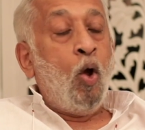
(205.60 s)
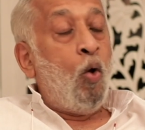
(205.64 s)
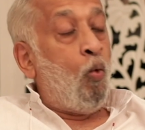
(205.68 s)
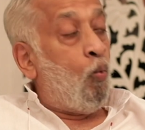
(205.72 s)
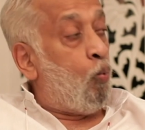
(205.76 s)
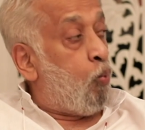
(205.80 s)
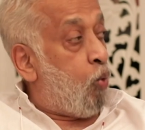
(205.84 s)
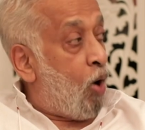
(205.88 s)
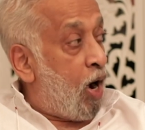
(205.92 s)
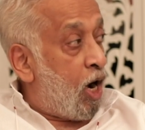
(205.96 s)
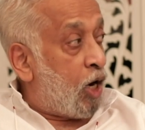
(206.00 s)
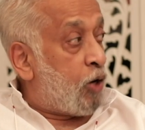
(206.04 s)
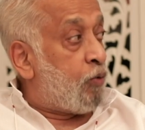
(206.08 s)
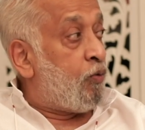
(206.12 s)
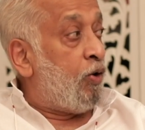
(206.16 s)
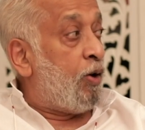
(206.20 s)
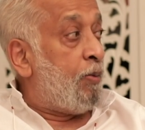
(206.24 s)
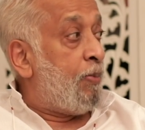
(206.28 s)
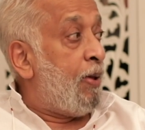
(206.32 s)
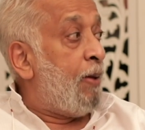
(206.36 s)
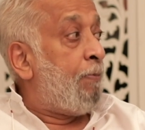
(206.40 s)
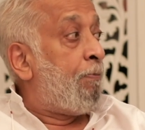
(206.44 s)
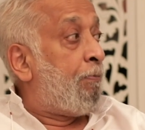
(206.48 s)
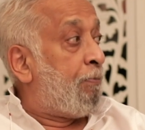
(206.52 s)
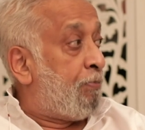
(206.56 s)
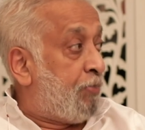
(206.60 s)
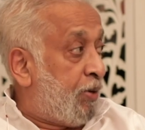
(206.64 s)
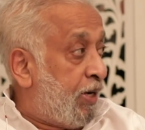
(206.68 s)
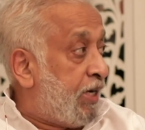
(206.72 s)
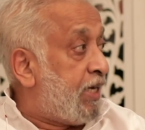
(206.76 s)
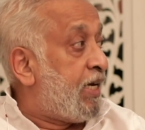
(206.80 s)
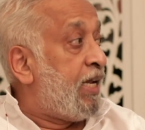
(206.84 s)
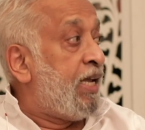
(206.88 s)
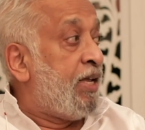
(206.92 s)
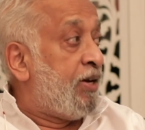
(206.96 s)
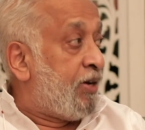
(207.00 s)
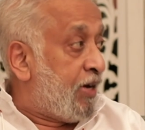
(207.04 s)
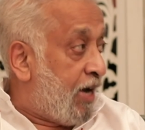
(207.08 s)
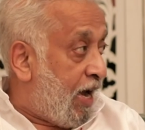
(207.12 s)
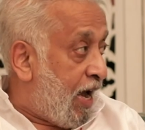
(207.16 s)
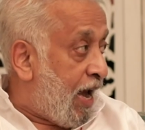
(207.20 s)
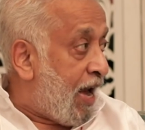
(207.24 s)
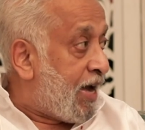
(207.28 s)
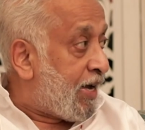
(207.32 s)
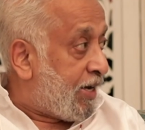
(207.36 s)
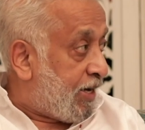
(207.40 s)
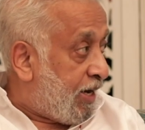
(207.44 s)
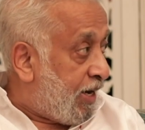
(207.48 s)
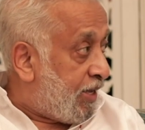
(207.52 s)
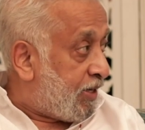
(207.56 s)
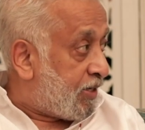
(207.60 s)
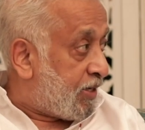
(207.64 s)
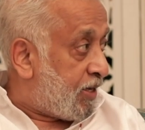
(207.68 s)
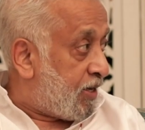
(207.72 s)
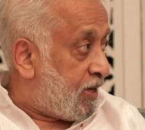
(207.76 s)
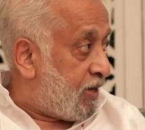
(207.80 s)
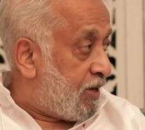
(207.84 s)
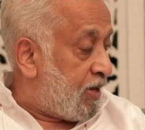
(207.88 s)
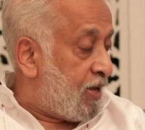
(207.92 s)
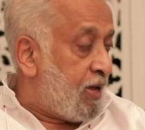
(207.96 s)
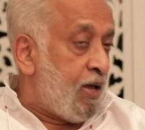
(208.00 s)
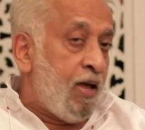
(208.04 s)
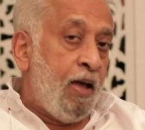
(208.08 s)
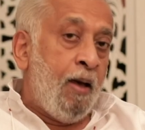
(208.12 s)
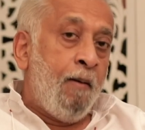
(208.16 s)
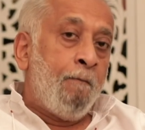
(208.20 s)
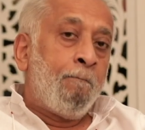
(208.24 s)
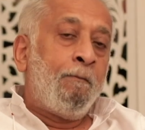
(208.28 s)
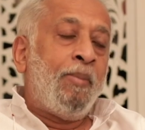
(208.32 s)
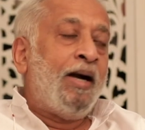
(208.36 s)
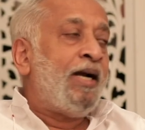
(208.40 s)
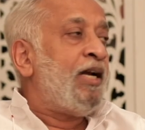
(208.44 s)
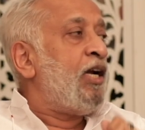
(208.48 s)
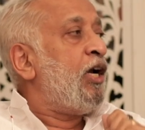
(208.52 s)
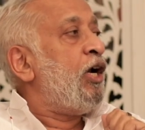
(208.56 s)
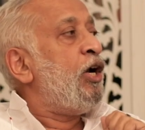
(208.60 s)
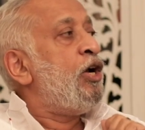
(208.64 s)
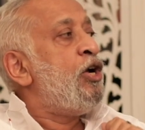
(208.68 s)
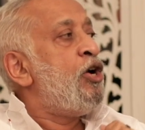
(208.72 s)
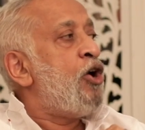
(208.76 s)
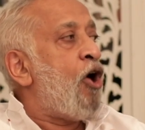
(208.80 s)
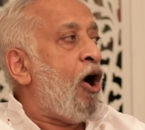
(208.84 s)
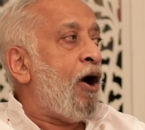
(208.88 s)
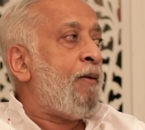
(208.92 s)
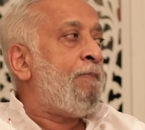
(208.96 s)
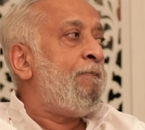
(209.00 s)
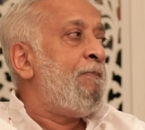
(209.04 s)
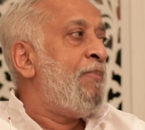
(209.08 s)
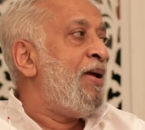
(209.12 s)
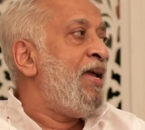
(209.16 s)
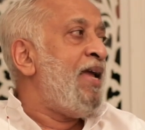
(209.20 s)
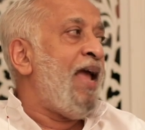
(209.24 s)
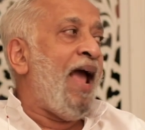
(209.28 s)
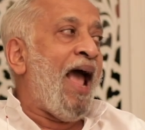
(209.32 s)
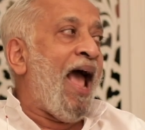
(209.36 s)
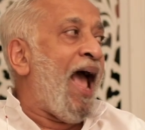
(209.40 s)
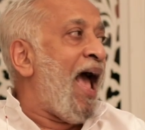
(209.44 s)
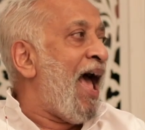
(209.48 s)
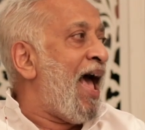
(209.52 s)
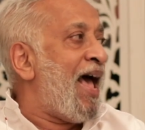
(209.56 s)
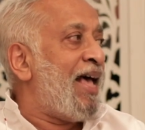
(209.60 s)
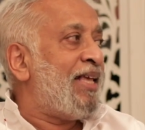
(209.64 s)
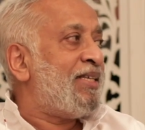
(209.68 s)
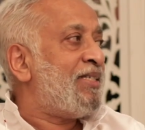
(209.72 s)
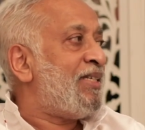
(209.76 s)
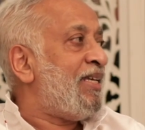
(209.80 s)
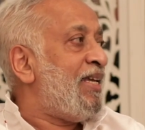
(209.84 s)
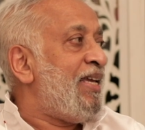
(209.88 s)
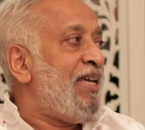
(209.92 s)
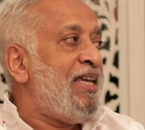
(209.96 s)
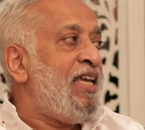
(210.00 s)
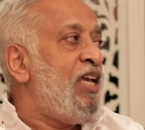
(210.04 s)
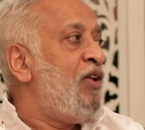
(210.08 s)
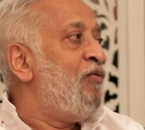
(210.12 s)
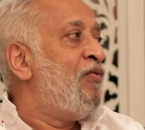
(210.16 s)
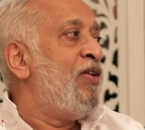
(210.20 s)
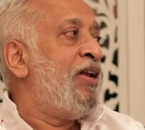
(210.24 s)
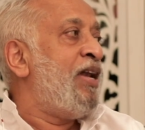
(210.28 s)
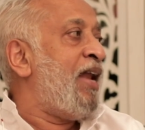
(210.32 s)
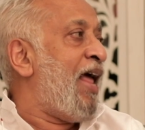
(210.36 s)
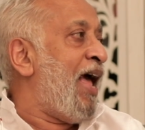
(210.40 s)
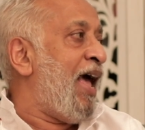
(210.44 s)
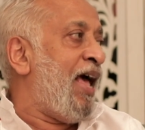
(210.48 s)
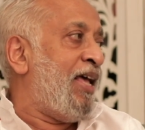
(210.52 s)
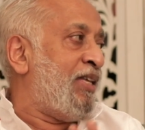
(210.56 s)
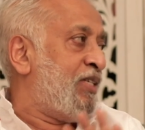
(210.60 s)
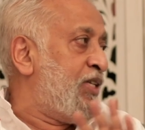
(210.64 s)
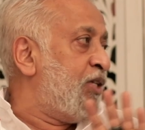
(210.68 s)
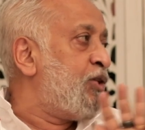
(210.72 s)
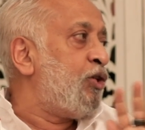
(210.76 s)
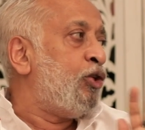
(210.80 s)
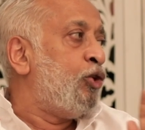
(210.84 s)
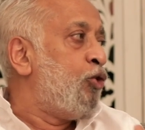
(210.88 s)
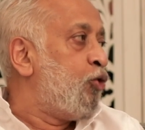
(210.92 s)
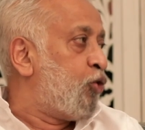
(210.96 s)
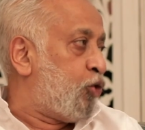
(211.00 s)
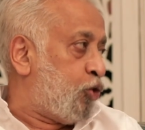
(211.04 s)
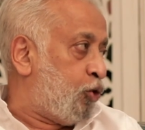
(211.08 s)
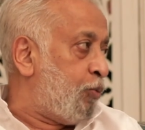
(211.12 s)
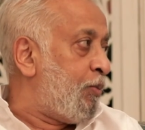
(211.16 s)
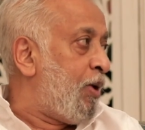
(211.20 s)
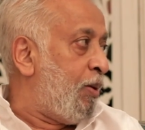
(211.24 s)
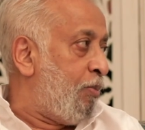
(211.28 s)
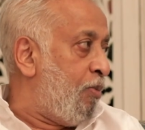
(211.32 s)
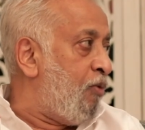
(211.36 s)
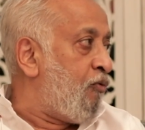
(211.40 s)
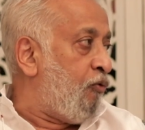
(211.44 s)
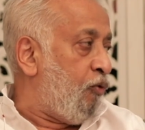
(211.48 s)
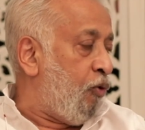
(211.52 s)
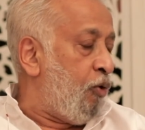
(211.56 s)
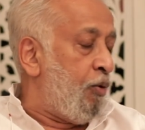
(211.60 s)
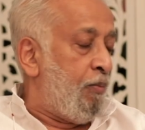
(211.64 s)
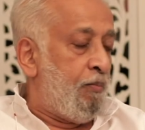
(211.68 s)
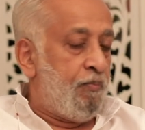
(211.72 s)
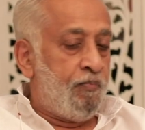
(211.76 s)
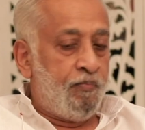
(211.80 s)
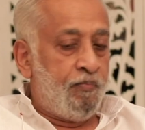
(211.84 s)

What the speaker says: Work will be pretty relentless, but it will not be as even as it used to be before.